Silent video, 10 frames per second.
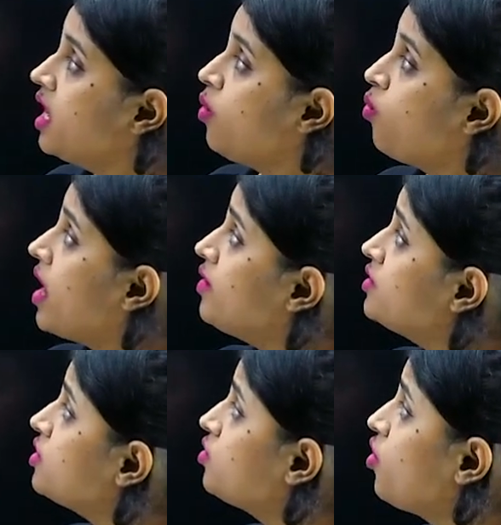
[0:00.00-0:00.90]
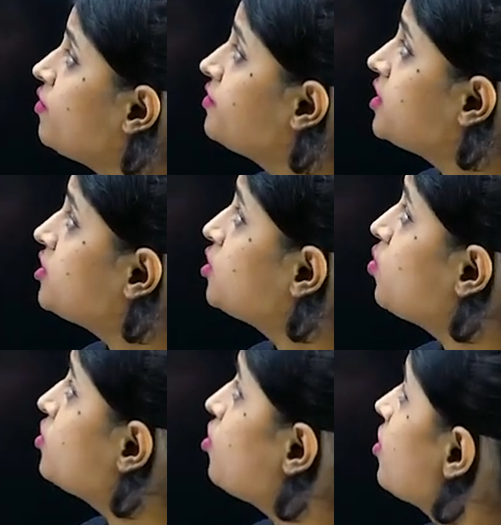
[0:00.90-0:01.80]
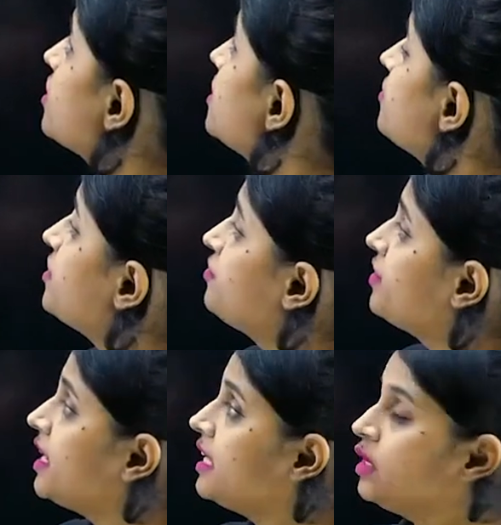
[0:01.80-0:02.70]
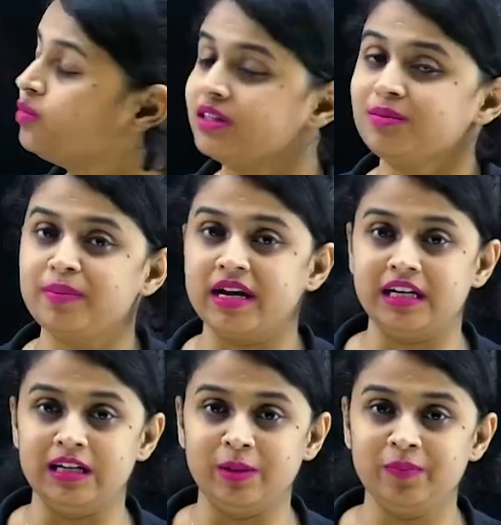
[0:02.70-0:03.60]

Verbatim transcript: Why was the crofter so talkative and friendly with the peddler?